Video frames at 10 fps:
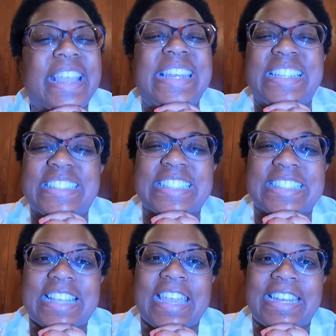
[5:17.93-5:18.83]
And it's
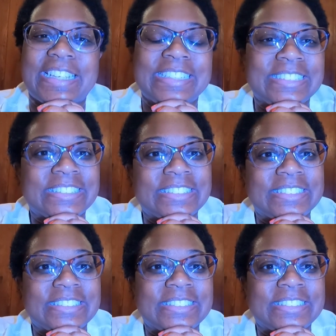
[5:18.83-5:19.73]
exciting
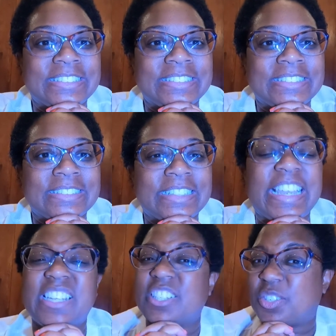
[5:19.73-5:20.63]

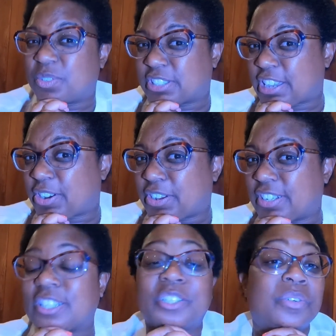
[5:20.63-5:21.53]
and a little scary
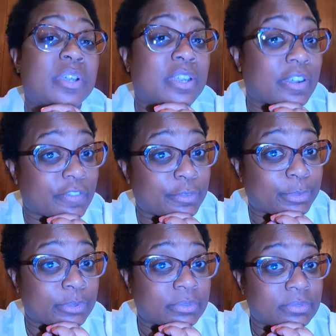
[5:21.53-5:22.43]
and a little
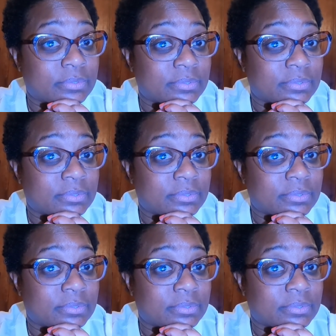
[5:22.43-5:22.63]
uncomfortable.